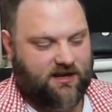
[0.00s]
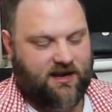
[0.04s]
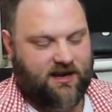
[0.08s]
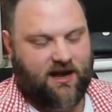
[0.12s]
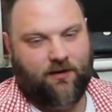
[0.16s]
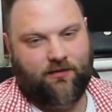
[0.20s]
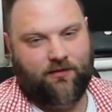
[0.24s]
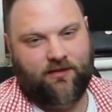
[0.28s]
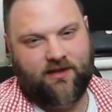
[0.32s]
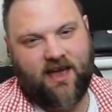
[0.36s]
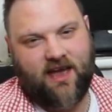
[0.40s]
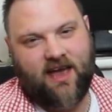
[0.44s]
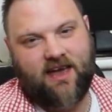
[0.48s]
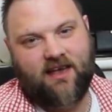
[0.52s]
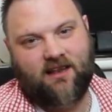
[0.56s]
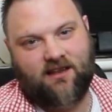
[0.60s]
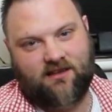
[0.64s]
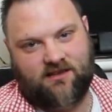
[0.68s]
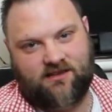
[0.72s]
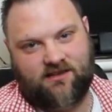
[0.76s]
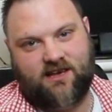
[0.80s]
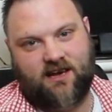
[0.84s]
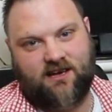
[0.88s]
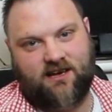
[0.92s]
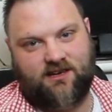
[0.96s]
Now the
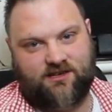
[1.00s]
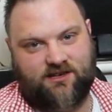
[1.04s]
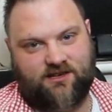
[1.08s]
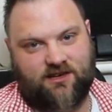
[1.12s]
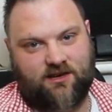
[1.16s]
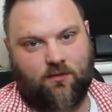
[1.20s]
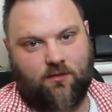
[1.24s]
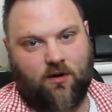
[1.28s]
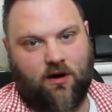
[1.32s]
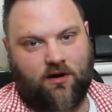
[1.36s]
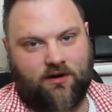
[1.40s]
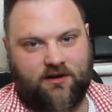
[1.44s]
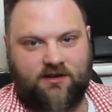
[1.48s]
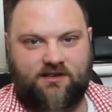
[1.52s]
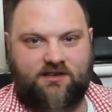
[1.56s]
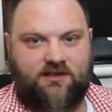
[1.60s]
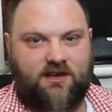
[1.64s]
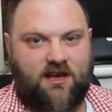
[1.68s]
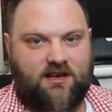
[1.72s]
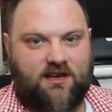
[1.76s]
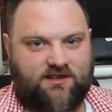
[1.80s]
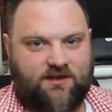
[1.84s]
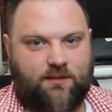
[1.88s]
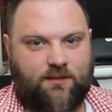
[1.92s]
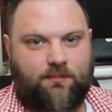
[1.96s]
Alliance HD1
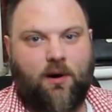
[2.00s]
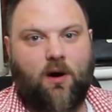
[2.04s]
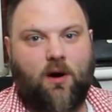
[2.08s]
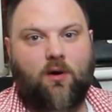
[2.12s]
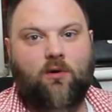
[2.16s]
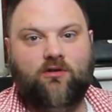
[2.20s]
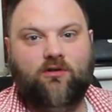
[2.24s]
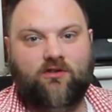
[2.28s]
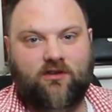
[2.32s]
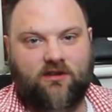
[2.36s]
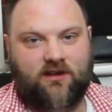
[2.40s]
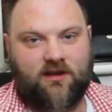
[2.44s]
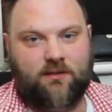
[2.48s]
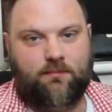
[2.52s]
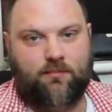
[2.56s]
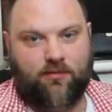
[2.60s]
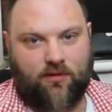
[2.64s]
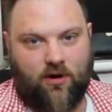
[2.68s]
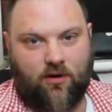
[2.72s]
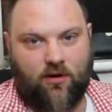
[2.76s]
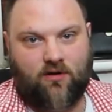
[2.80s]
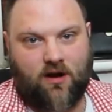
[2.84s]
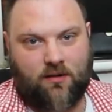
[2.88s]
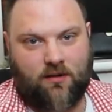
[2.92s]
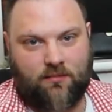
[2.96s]
is supposedly
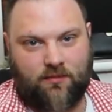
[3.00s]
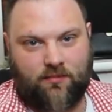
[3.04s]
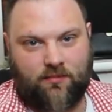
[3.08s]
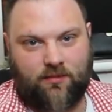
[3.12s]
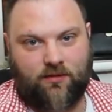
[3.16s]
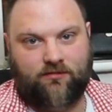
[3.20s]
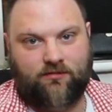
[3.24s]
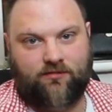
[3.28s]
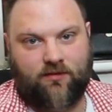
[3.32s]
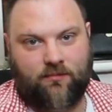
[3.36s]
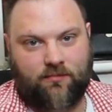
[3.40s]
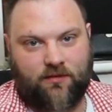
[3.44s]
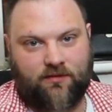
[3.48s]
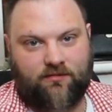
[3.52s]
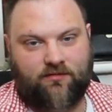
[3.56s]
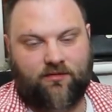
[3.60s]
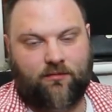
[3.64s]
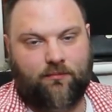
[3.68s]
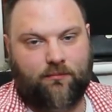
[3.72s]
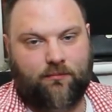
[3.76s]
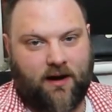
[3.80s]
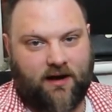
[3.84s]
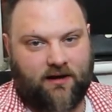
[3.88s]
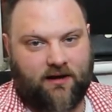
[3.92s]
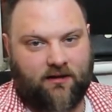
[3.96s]
programmable from the
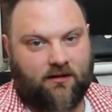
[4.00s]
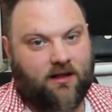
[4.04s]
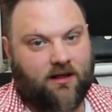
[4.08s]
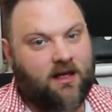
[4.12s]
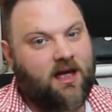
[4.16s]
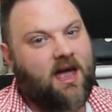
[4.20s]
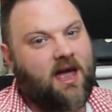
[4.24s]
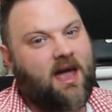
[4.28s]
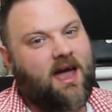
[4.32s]
front panel,